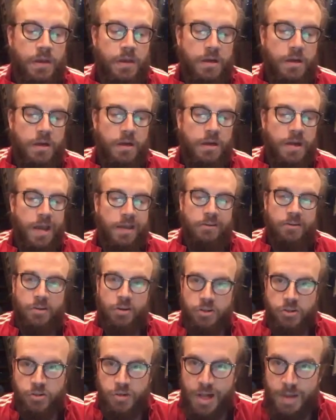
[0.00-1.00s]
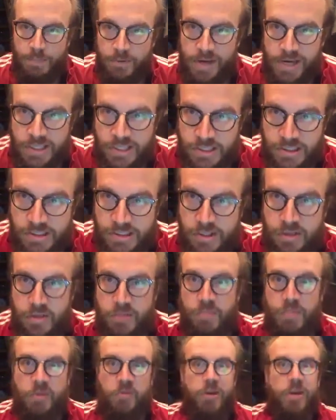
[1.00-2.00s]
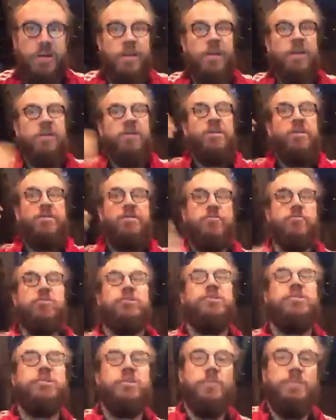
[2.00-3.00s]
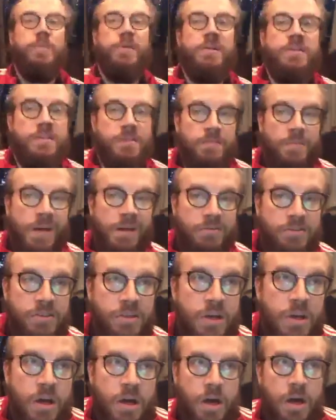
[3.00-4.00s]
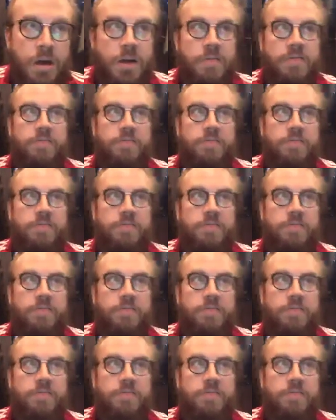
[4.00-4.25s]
agricultural operations that could create huge surplus amounts of